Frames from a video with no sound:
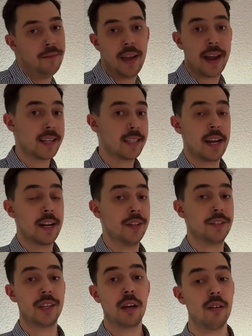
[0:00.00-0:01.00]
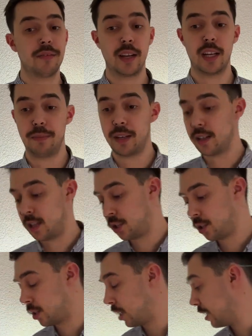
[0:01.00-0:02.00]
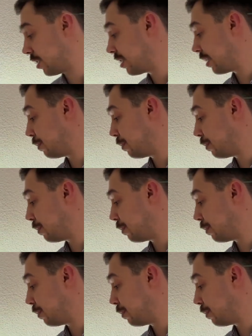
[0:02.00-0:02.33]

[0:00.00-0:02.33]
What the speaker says: I decided not to go with that because it's just a